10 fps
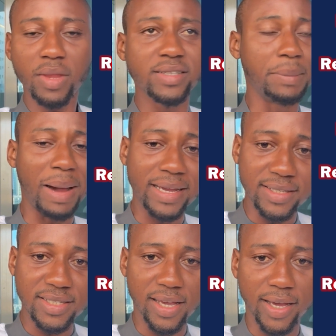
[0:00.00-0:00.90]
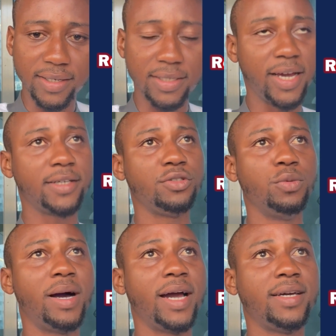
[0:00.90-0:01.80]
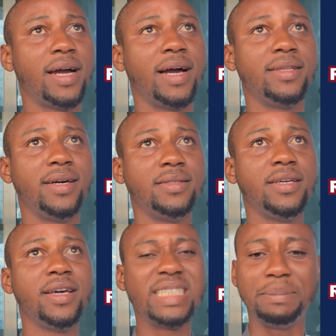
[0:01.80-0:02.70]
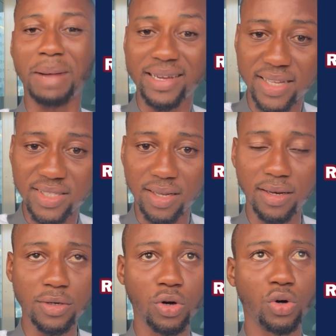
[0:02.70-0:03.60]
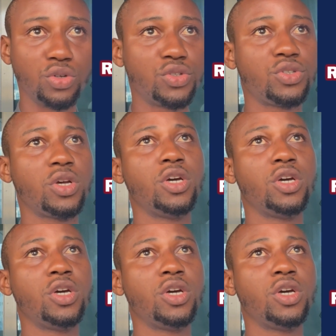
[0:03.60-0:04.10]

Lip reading: the market here in Dubai, and the market in Lagos,